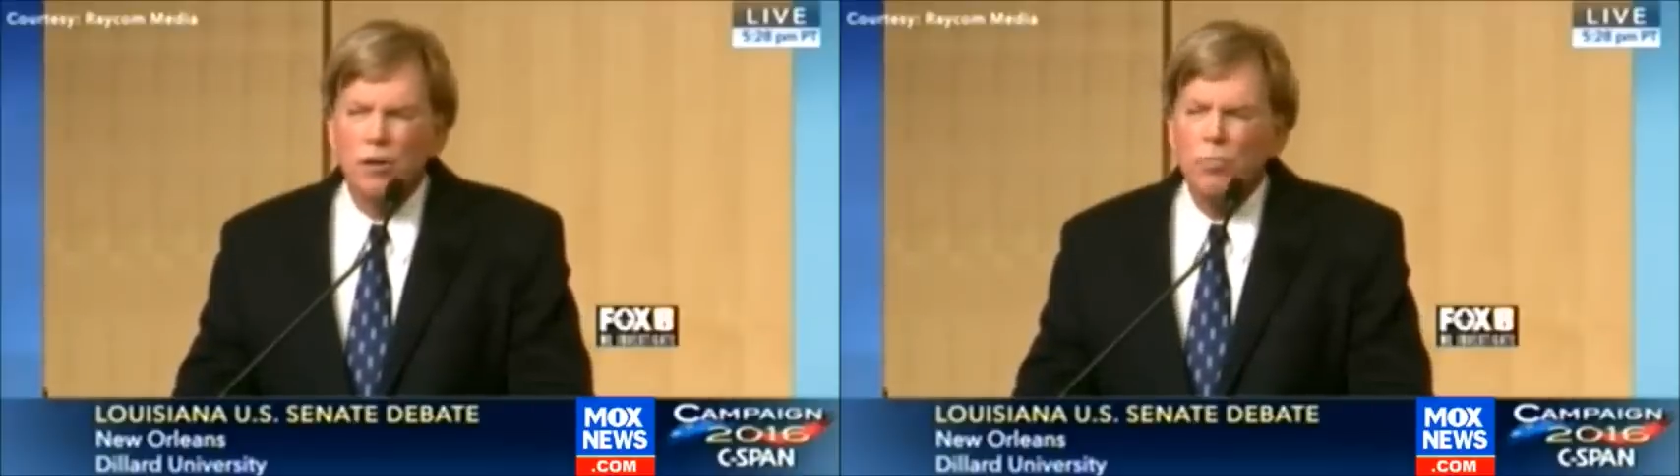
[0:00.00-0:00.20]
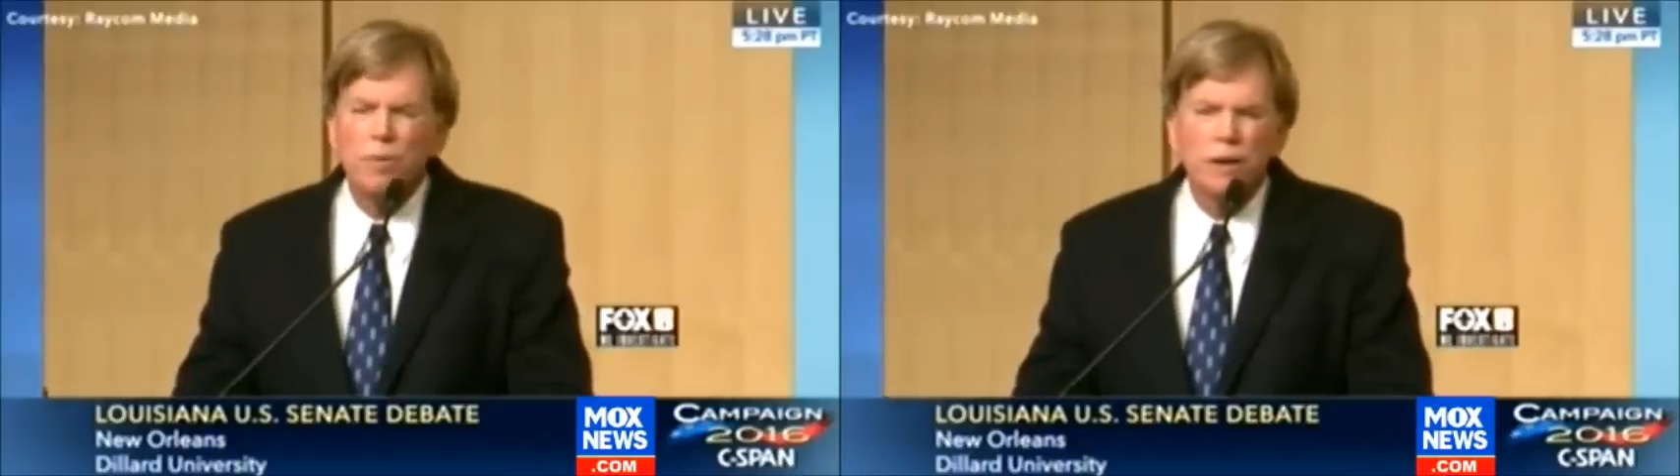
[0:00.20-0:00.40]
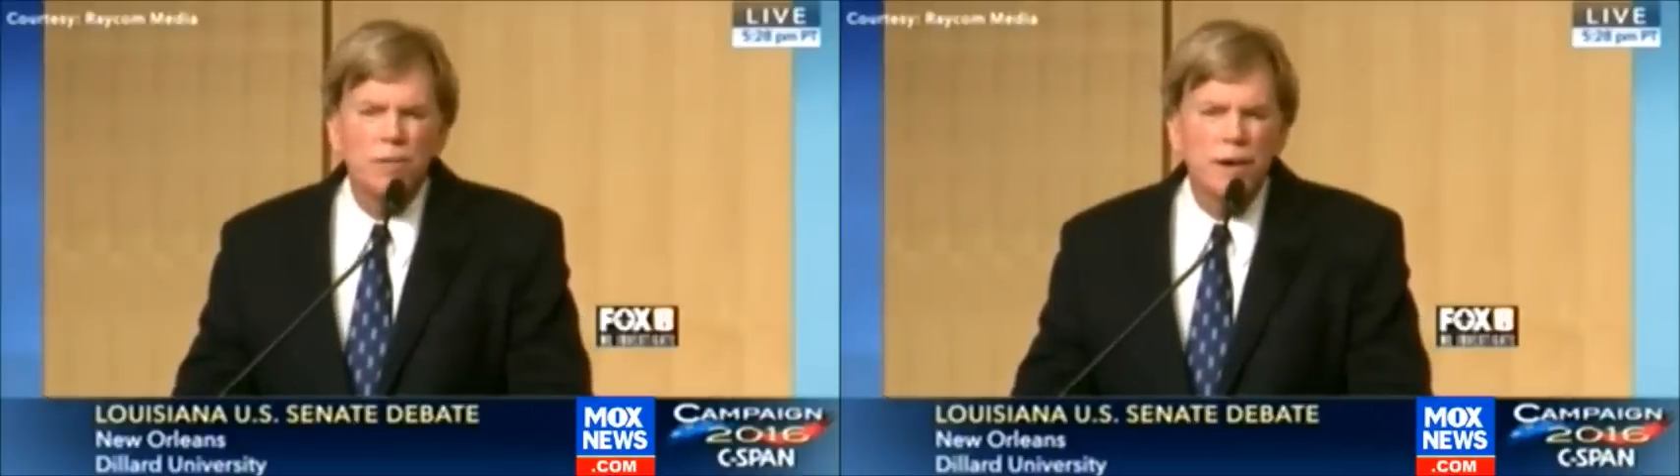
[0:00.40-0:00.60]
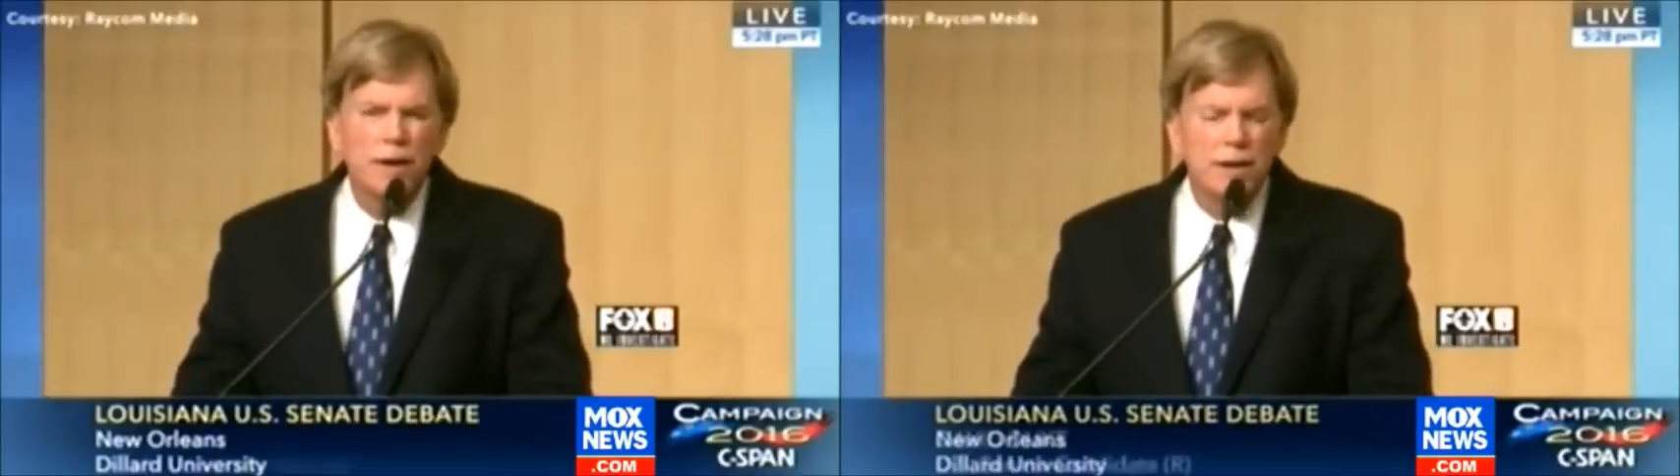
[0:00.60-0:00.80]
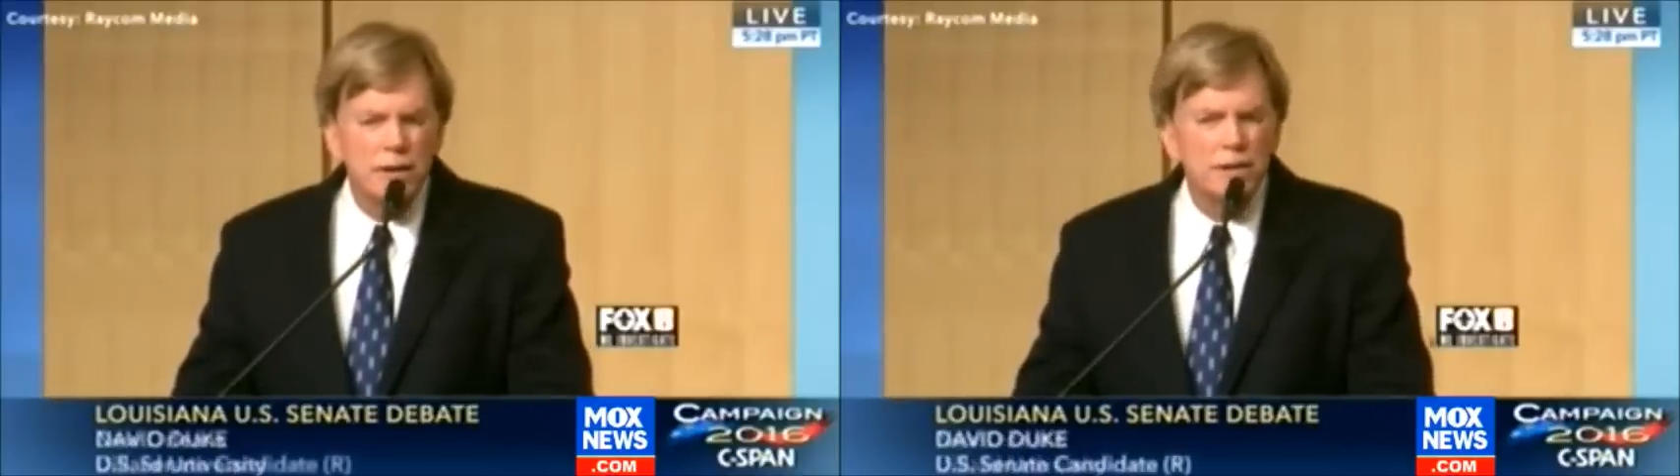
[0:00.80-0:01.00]
openly
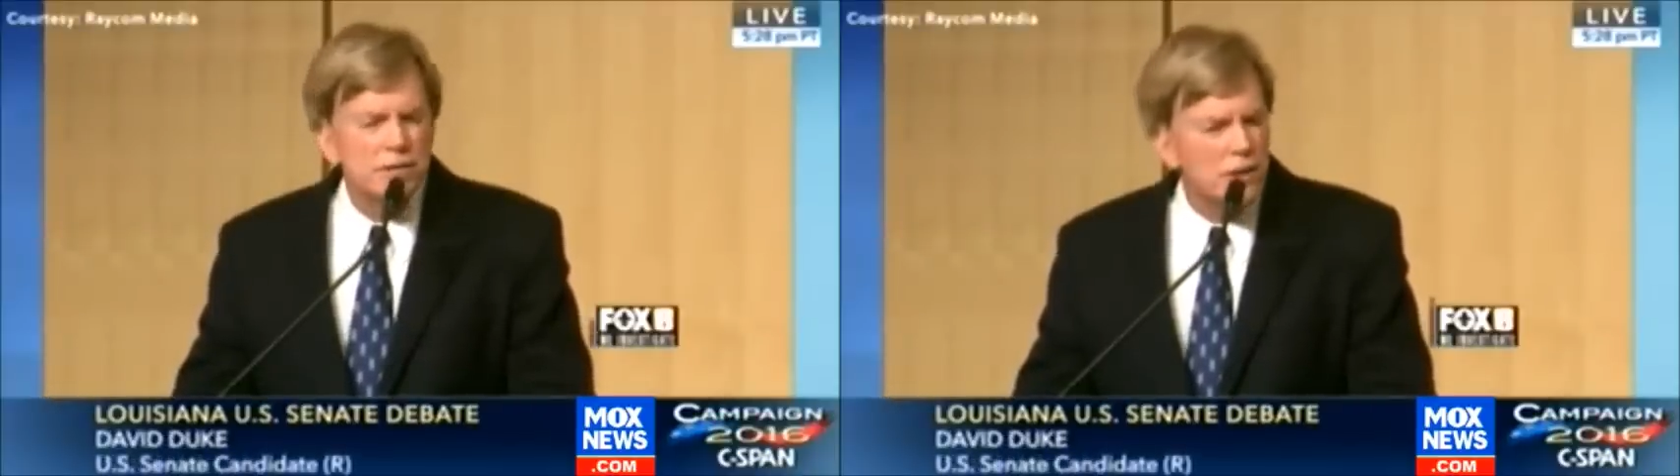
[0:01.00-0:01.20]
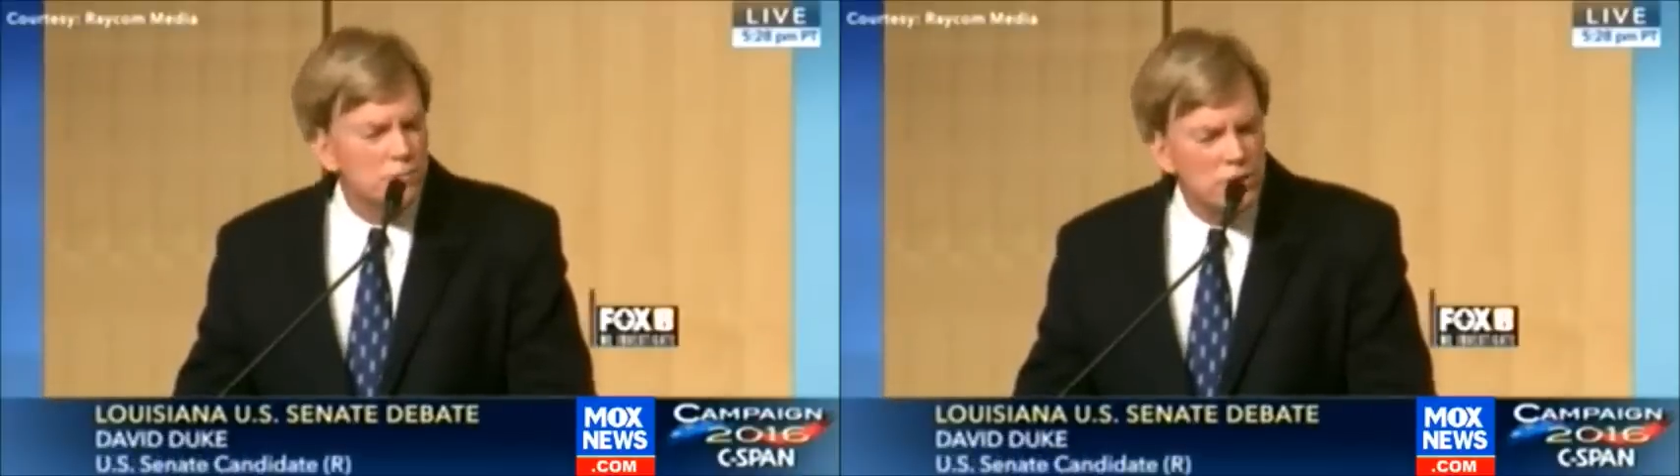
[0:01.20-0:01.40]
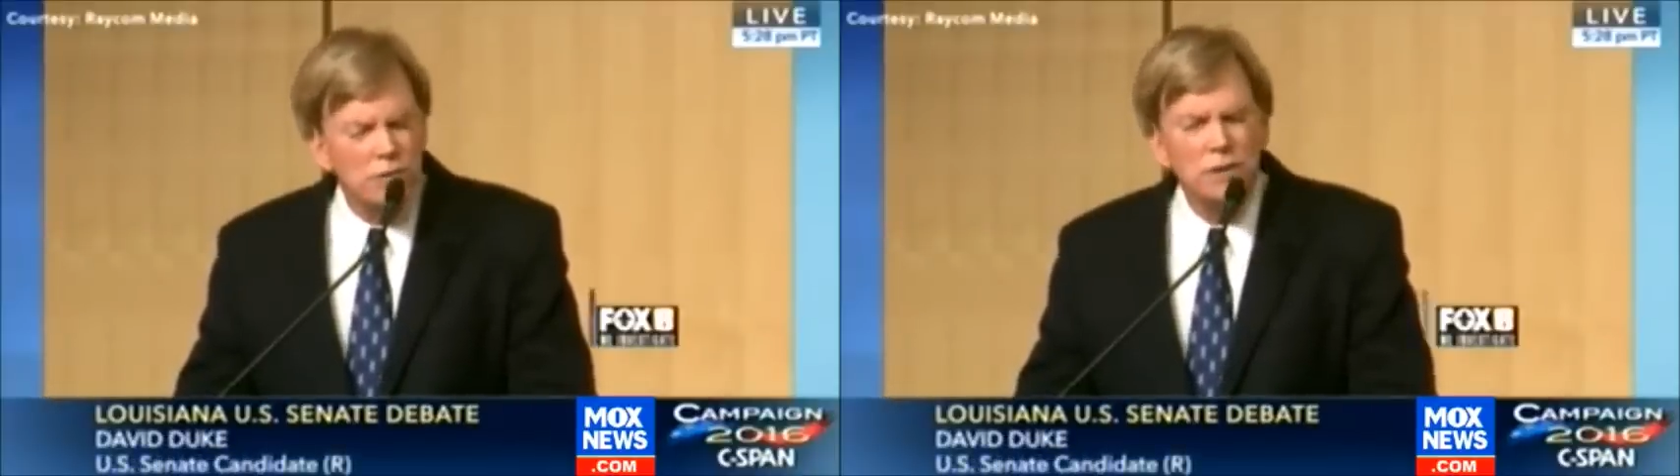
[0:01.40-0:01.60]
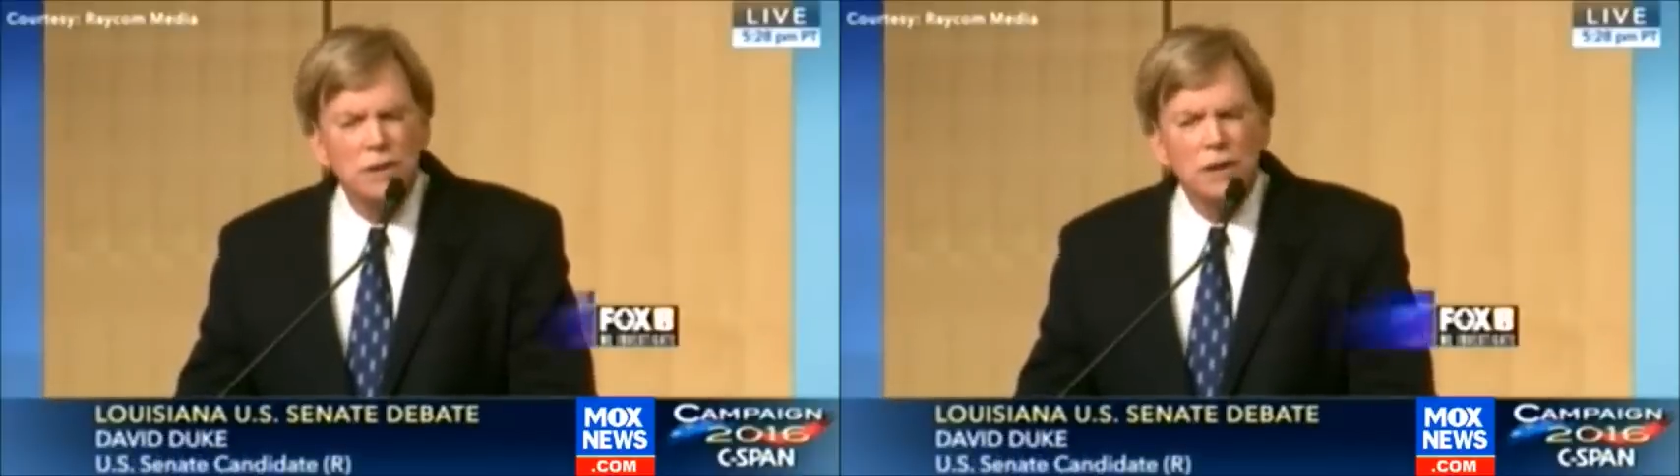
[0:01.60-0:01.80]
about any subject,